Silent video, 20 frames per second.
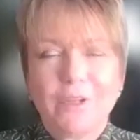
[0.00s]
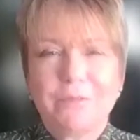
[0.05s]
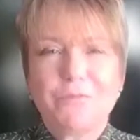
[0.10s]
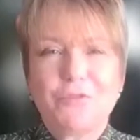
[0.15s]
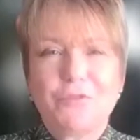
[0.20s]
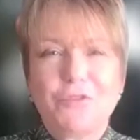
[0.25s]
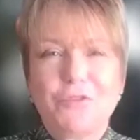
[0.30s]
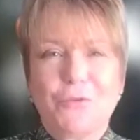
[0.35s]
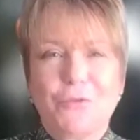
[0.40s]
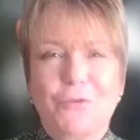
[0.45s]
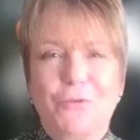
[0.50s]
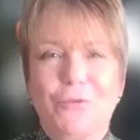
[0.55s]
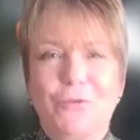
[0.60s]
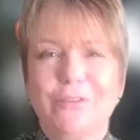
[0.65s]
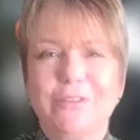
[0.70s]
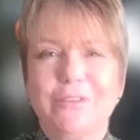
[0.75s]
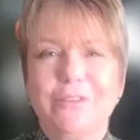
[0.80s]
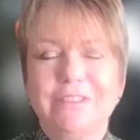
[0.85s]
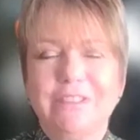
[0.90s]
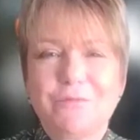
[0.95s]
I'm
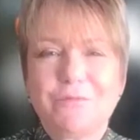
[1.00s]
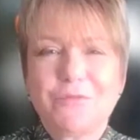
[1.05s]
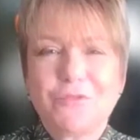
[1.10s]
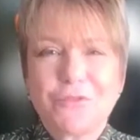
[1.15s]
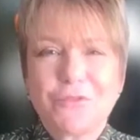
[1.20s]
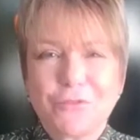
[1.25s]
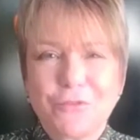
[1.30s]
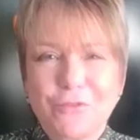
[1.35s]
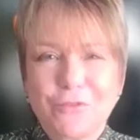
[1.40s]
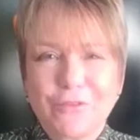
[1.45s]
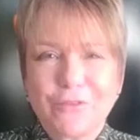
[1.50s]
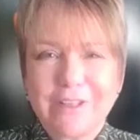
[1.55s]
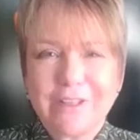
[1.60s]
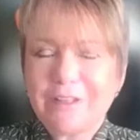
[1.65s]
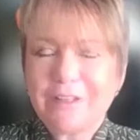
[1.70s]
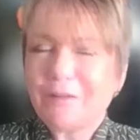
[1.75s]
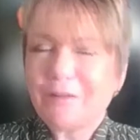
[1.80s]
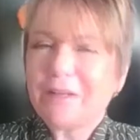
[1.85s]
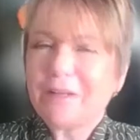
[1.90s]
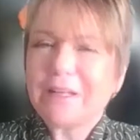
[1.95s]
sure that,
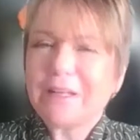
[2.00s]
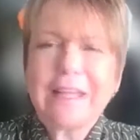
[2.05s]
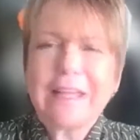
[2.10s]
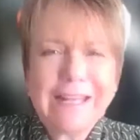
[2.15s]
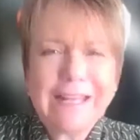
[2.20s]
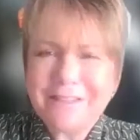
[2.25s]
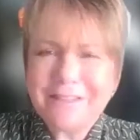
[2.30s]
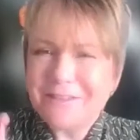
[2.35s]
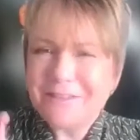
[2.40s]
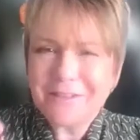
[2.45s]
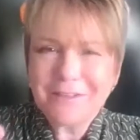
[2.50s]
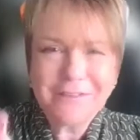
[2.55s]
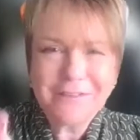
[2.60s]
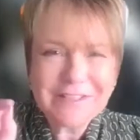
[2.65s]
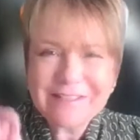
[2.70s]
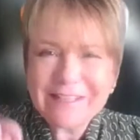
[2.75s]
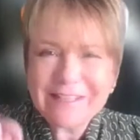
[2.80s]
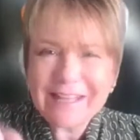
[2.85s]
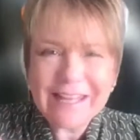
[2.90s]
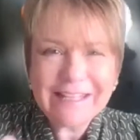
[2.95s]
again, you know,
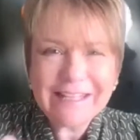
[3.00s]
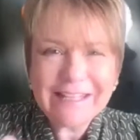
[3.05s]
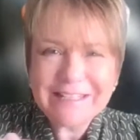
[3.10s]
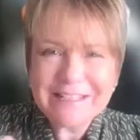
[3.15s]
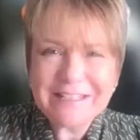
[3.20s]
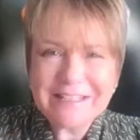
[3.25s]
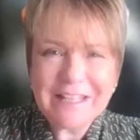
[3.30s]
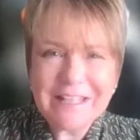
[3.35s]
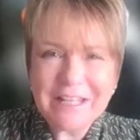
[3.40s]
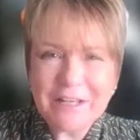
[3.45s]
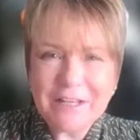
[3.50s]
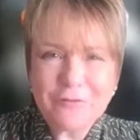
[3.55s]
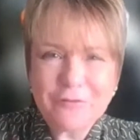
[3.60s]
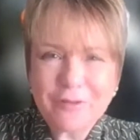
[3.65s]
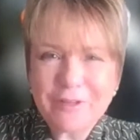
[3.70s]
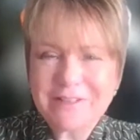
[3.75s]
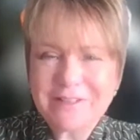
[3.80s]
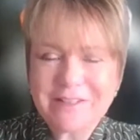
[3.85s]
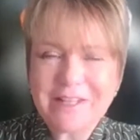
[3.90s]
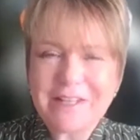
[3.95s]
just getting into the
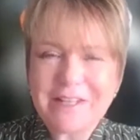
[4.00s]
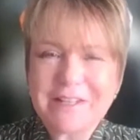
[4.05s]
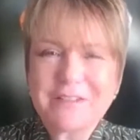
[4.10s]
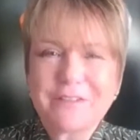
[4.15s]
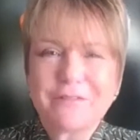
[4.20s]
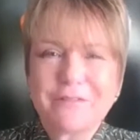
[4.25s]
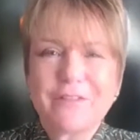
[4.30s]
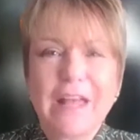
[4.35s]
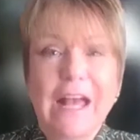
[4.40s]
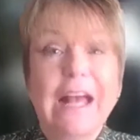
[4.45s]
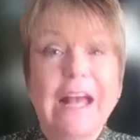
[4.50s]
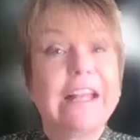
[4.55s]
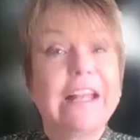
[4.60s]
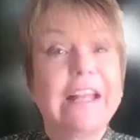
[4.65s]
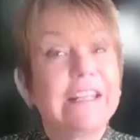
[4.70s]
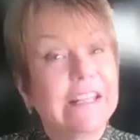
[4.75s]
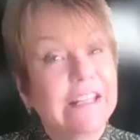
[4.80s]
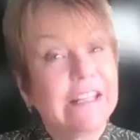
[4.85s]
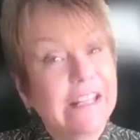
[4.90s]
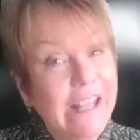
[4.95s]
intricacies of that.
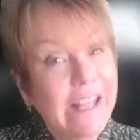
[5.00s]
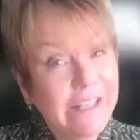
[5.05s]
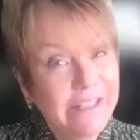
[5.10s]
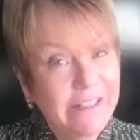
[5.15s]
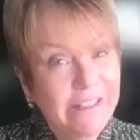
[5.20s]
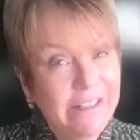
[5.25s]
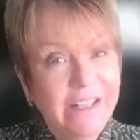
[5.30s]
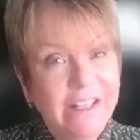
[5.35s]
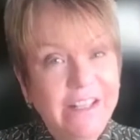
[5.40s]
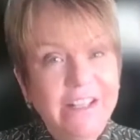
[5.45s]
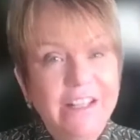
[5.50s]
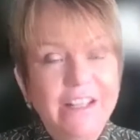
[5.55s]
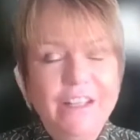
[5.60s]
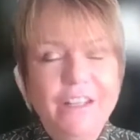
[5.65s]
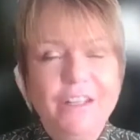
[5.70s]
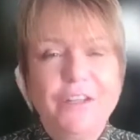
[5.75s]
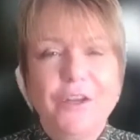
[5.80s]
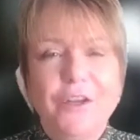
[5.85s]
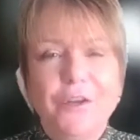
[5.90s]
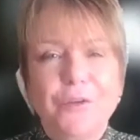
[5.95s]
And again,
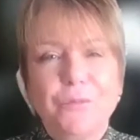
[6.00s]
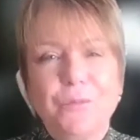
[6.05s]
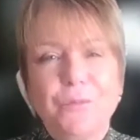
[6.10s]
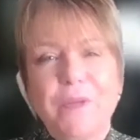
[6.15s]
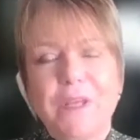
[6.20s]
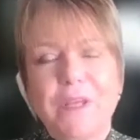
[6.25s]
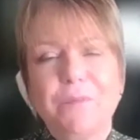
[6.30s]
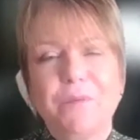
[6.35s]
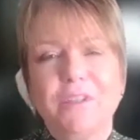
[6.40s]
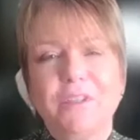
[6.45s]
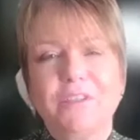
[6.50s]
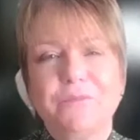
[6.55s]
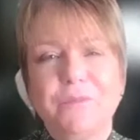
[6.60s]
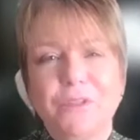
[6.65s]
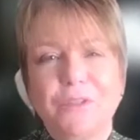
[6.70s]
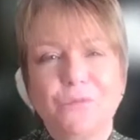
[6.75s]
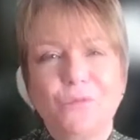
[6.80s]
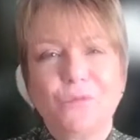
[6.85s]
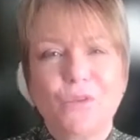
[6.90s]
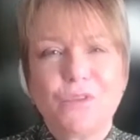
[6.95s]
you know, people have
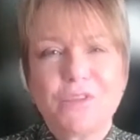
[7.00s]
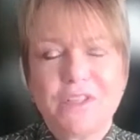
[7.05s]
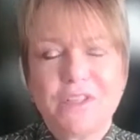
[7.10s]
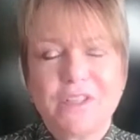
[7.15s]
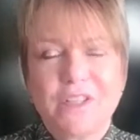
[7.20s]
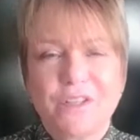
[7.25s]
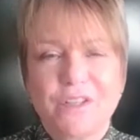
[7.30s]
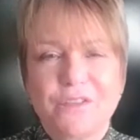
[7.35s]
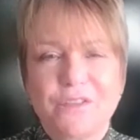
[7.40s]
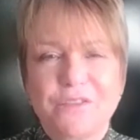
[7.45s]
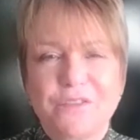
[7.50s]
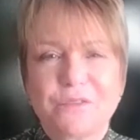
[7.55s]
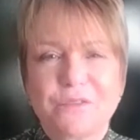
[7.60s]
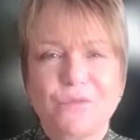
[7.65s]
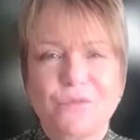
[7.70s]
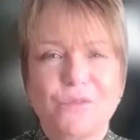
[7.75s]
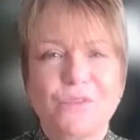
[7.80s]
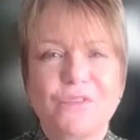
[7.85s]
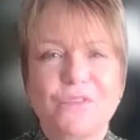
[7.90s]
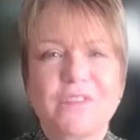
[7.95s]
been awarded those
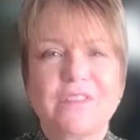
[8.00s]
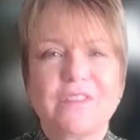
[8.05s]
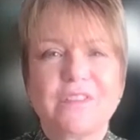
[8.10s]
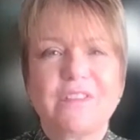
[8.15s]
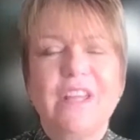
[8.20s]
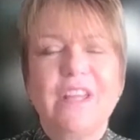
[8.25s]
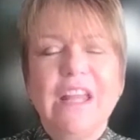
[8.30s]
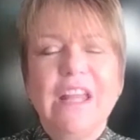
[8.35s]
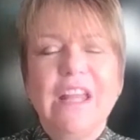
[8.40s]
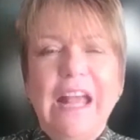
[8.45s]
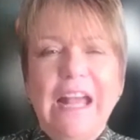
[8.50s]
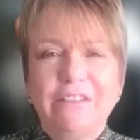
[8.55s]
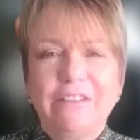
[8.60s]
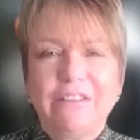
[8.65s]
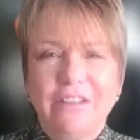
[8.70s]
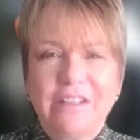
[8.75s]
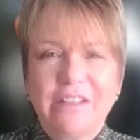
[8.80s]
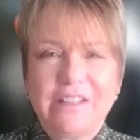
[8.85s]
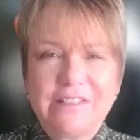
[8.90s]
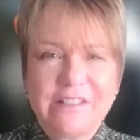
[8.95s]
awards, and how
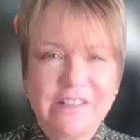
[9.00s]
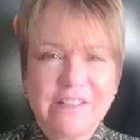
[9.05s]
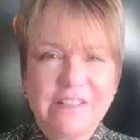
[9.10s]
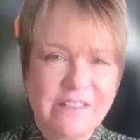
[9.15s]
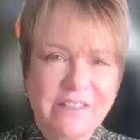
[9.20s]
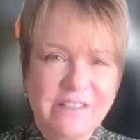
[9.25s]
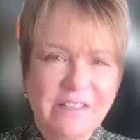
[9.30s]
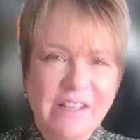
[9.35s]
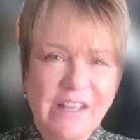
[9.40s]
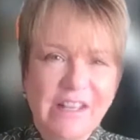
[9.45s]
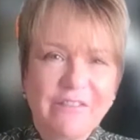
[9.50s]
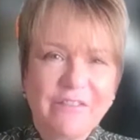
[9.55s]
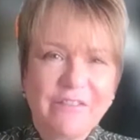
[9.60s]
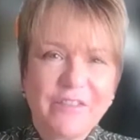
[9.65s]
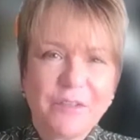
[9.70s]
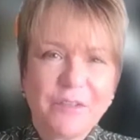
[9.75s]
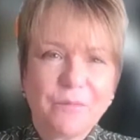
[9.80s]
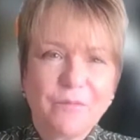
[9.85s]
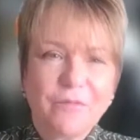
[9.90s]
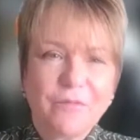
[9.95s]
nice it is to have
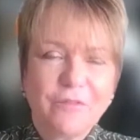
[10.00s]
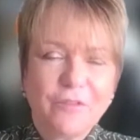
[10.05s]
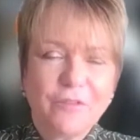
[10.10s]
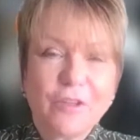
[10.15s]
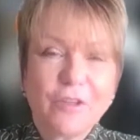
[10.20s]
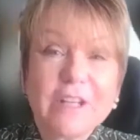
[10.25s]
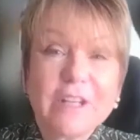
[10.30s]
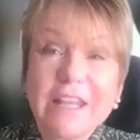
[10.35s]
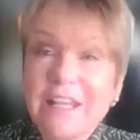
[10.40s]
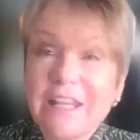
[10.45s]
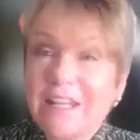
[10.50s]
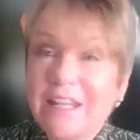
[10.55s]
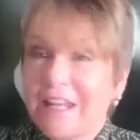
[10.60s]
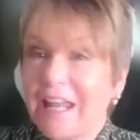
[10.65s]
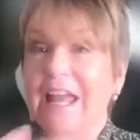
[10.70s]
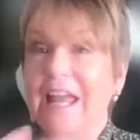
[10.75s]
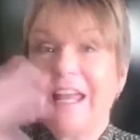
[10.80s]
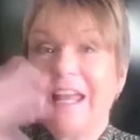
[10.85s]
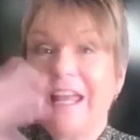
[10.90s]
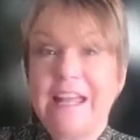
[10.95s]
them fully
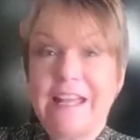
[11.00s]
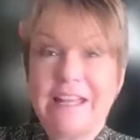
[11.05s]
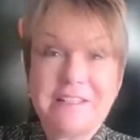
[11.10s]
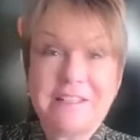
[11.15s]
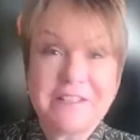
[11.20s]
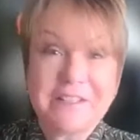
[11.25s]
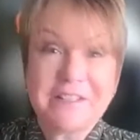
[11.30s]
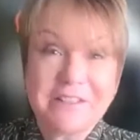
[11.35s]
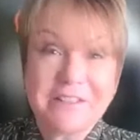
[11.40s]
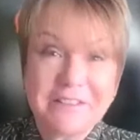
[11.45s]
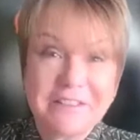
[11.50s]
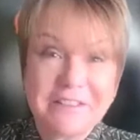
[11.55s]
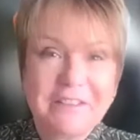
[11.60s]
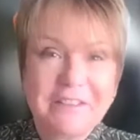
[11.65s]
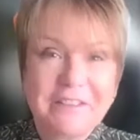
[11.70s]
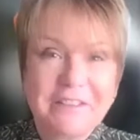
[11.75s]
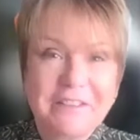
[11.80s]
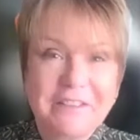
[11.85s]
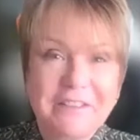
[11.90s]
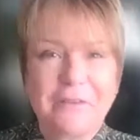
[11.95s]
aired,
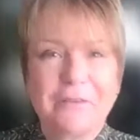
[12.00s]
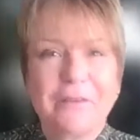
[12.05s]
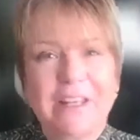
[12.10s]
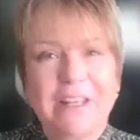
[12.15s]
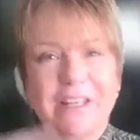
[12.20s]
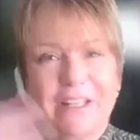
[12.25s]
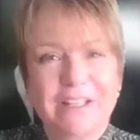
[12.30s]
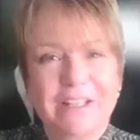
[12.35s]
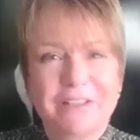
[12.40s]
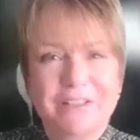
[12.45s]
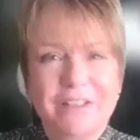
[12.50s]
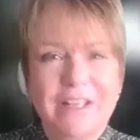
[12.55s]
you know, in a